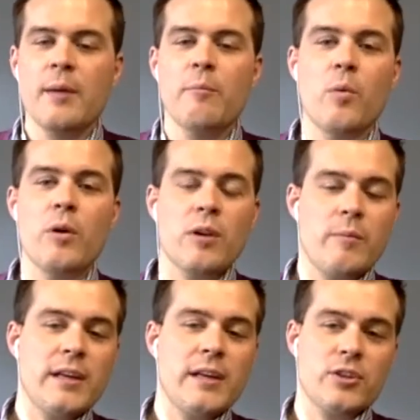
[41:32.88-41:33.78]
But we want to
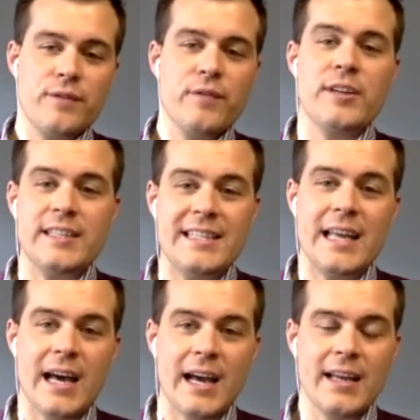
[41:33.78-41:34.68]
make sure for a
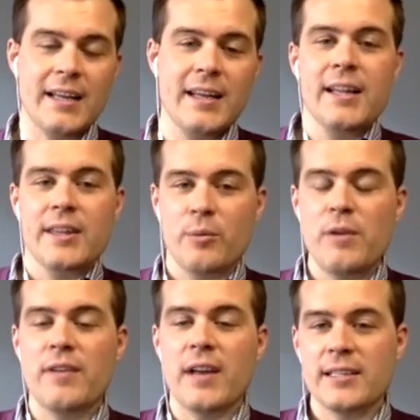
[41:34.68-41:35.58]
DI that
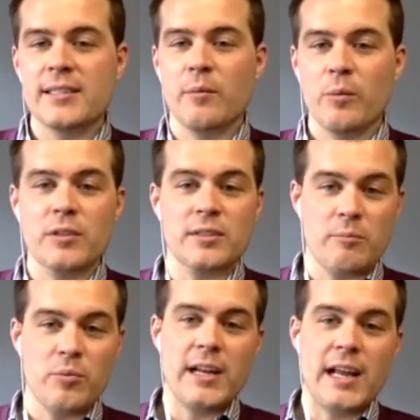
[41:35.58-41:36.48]
we've got someone with some
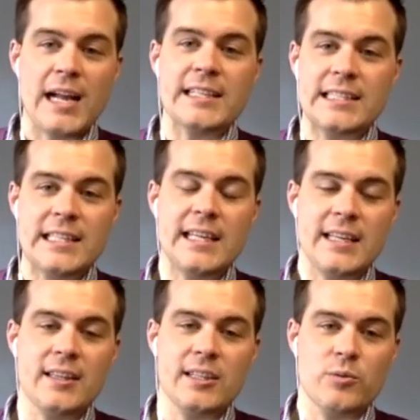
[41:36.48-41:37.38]
pretty high
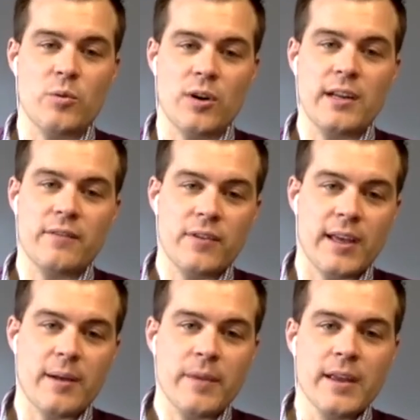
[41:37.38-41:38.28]
C that's working for
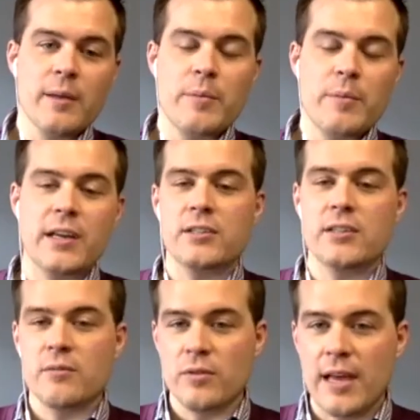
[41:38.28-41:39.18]
them, because
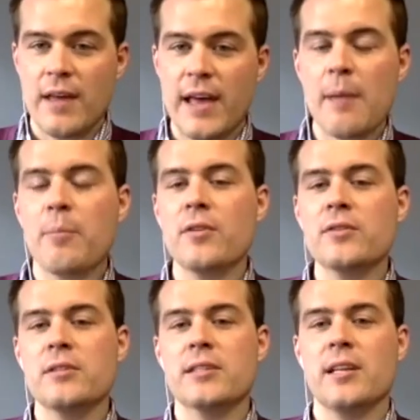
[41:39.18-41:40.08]
that
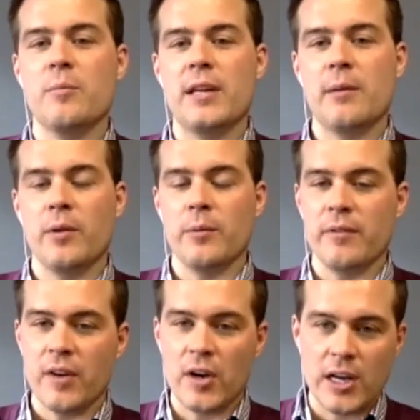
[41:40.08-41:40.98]
person's going to be able to be
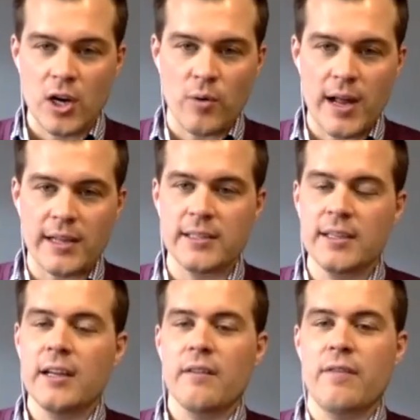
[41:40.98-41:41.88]
very correct,
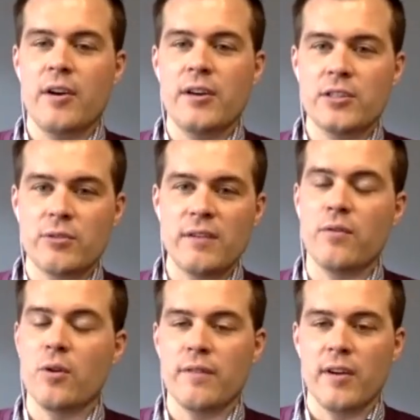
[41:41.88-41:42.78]
very
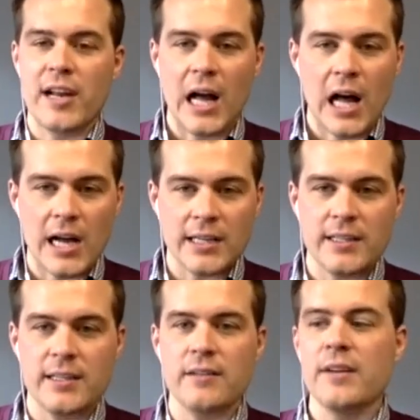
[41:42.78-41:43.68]
straightforward, very
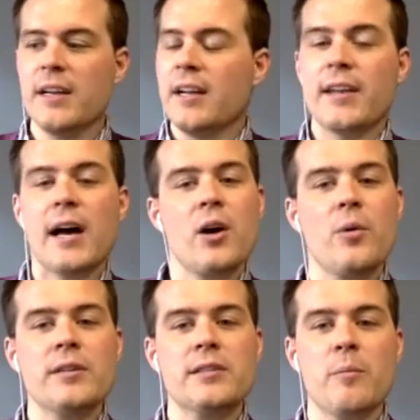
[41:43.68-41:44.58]
cognitive, not
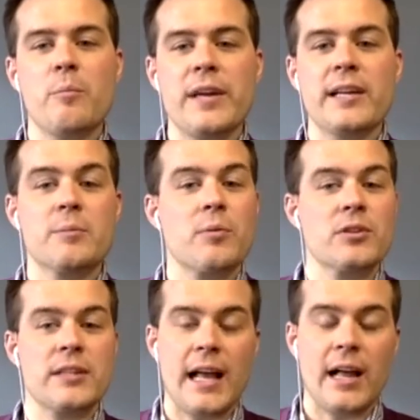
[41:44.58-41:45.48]
always the biggest
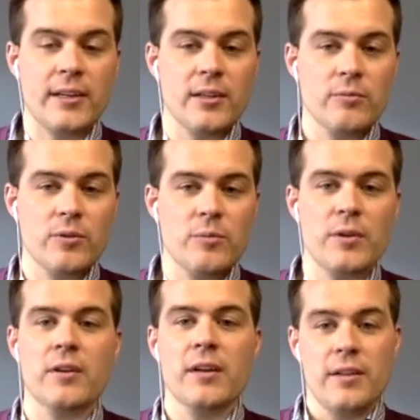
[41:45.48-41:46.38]
personality in the room.
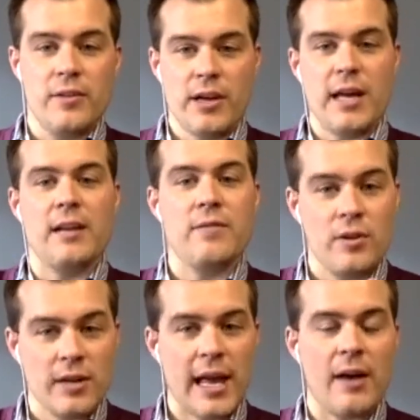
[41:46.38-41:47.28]
They're kind of your
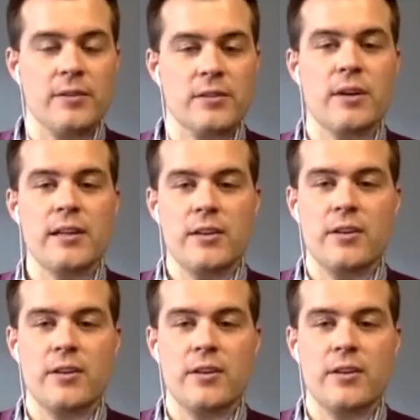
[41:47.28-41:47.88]
accountants, right?